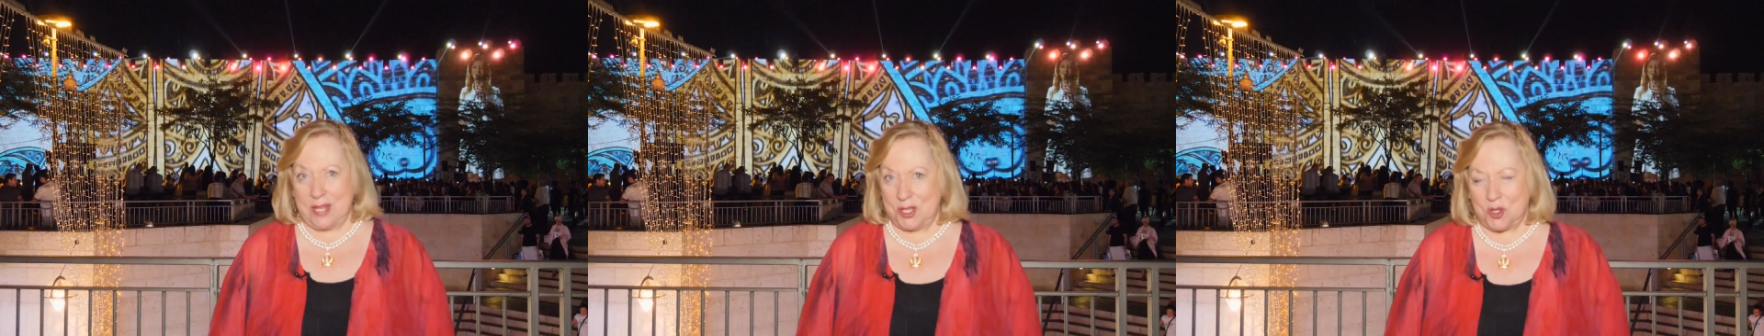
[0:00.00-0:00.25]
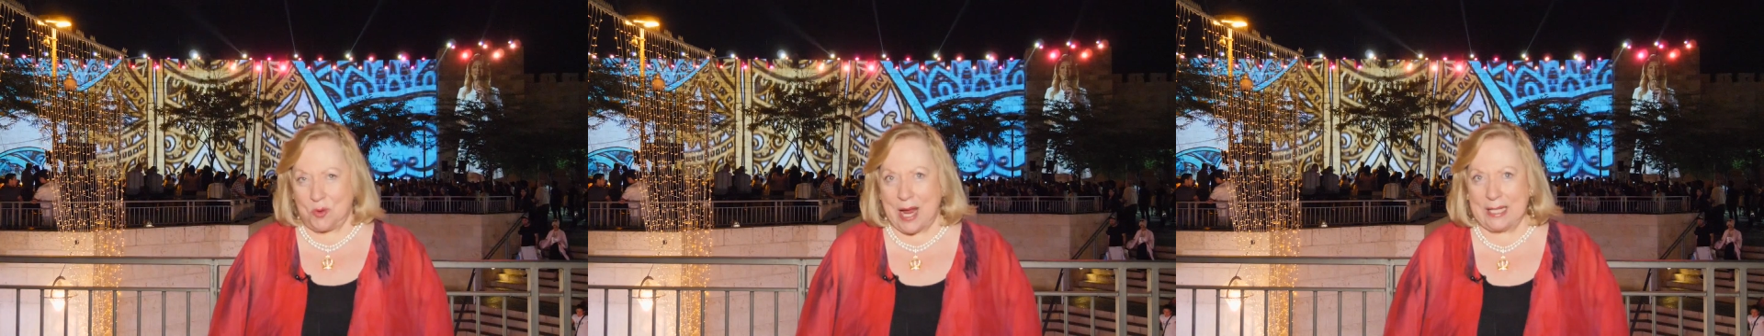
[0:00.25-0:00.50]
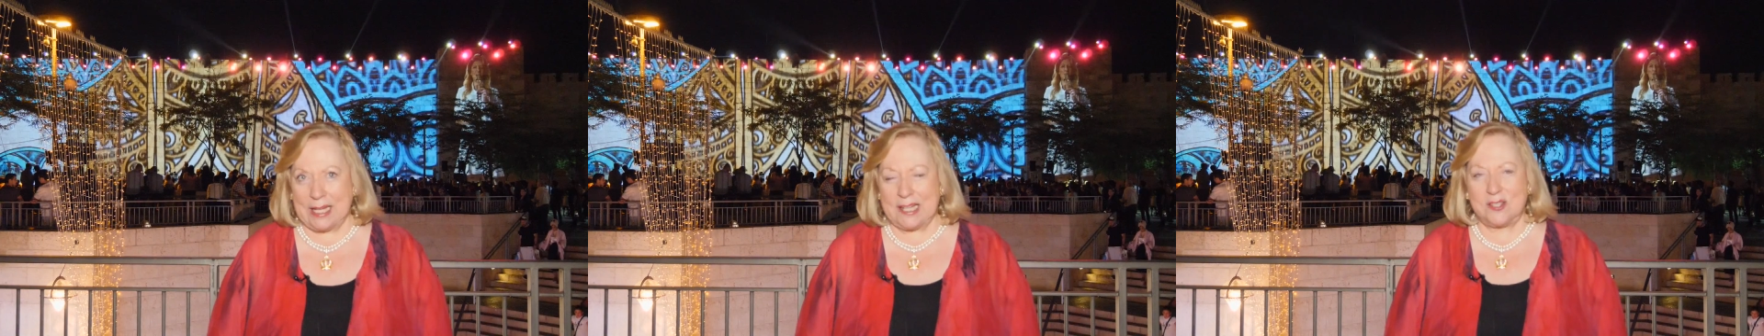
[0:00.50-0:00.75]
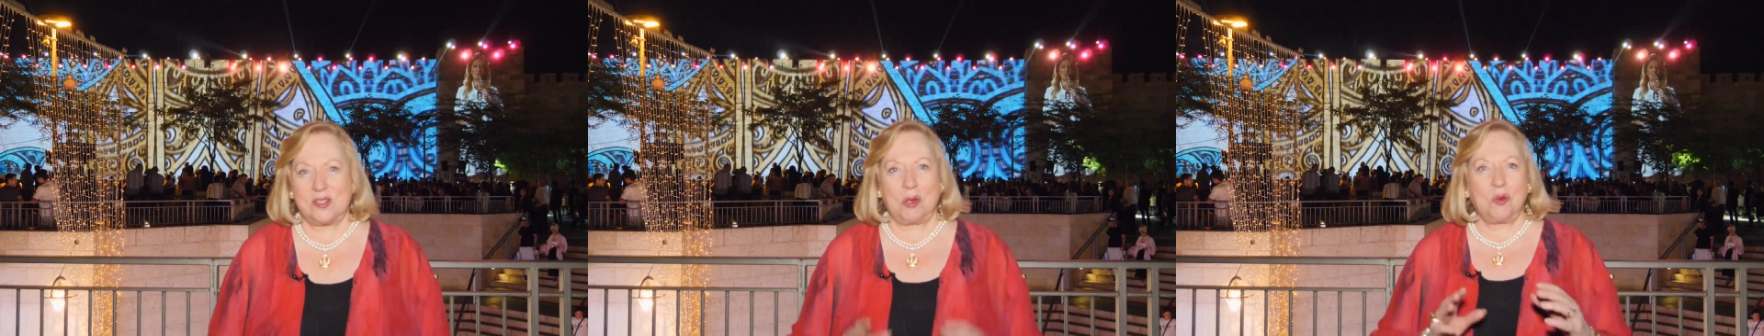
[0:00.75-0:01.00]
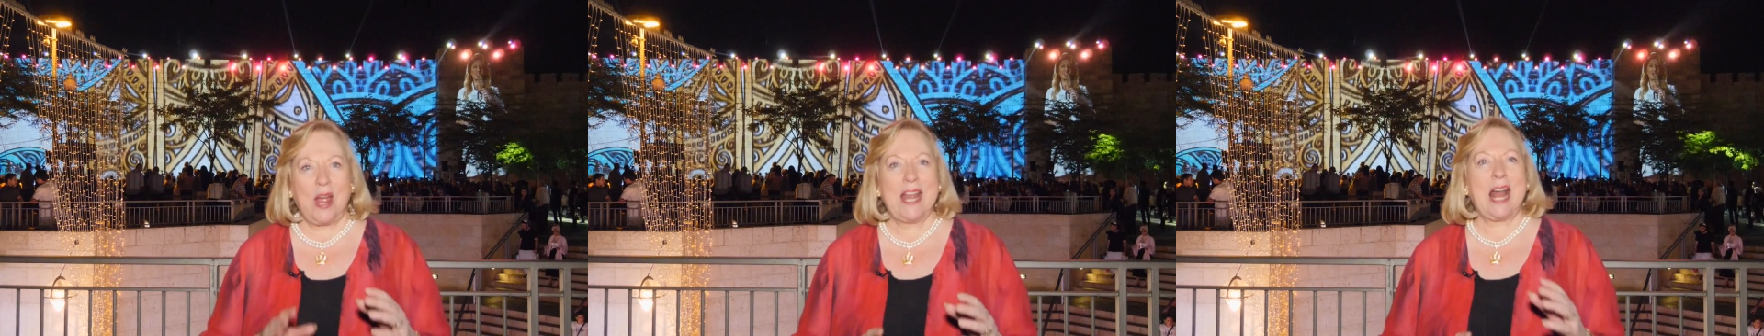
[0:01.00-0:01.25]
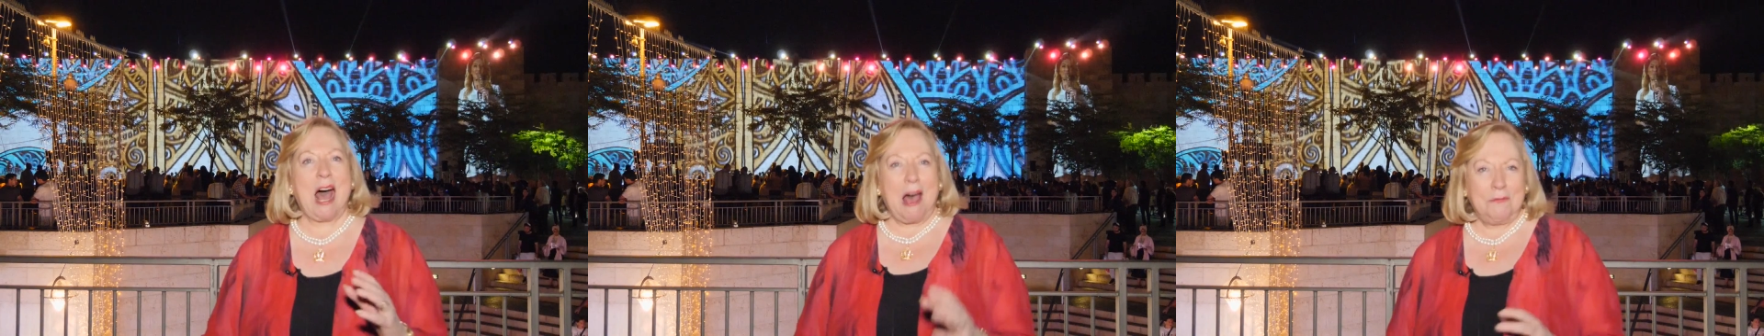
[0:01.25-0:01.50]
Israelis the
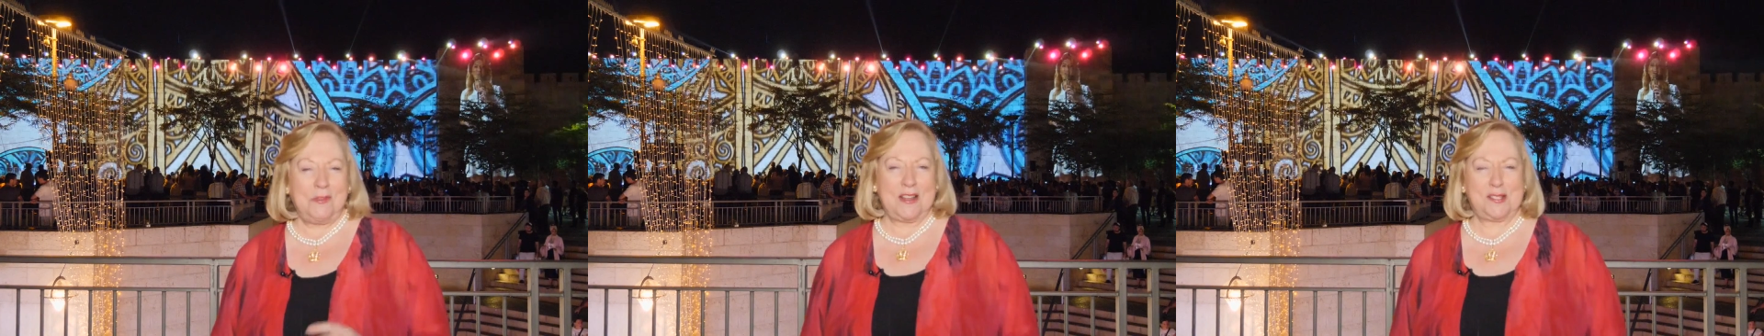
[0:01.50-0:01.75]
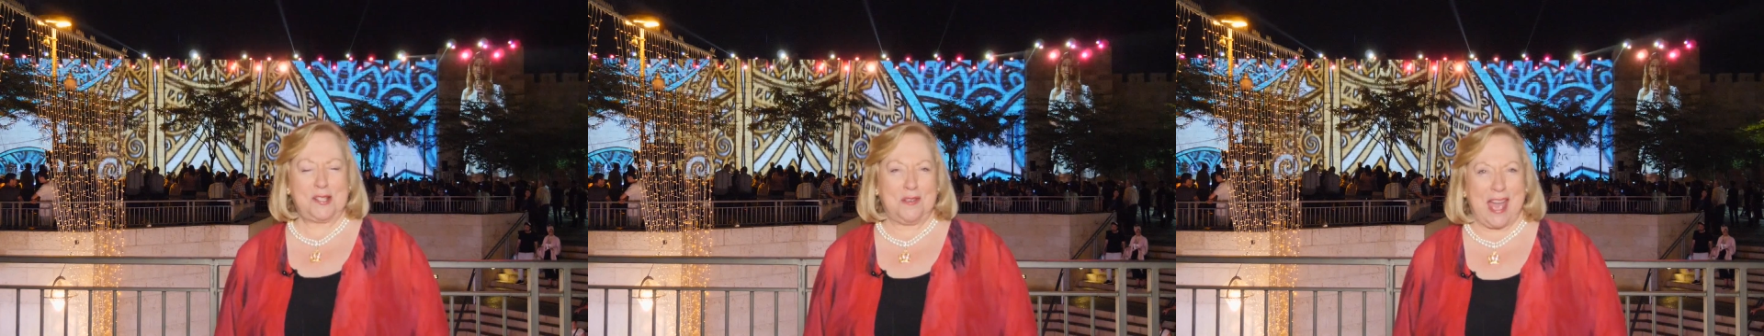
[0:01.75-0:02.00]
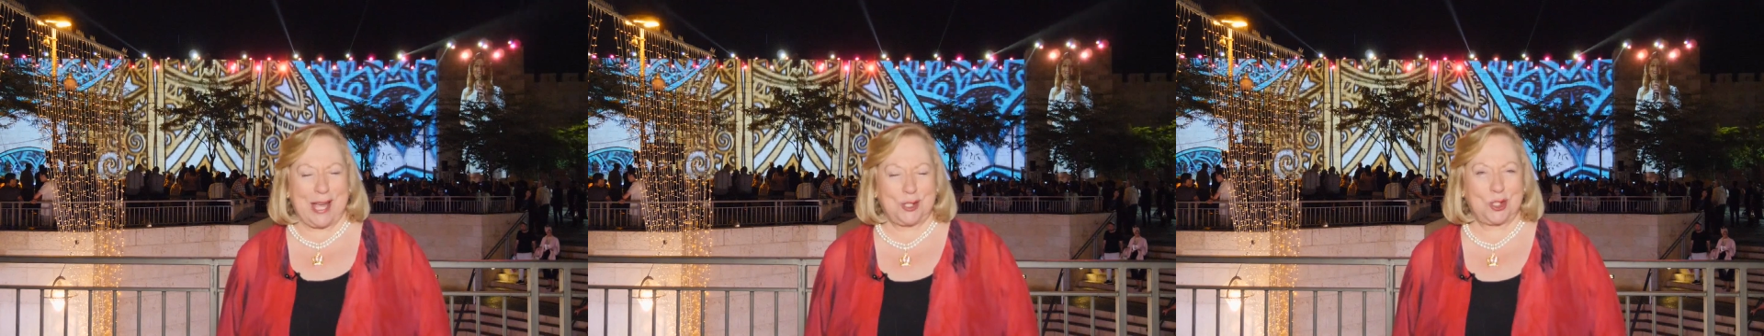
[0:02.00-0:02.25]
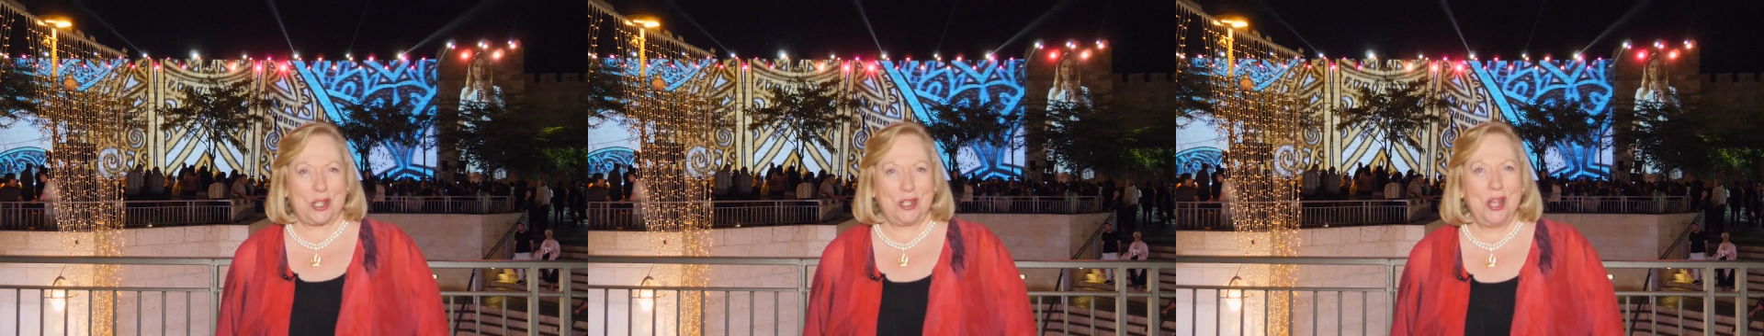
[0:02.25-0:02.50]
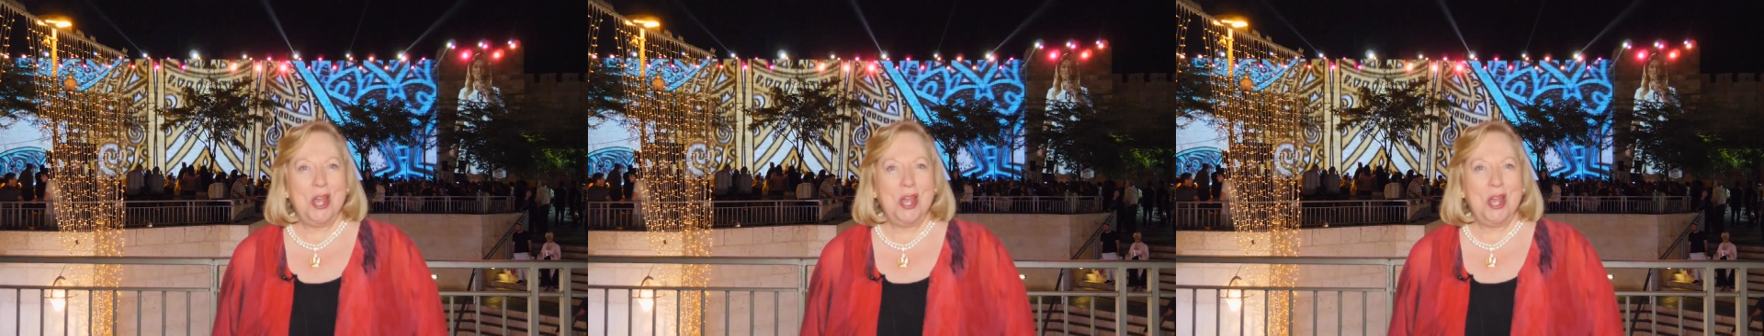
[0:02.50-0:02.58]
great offensive action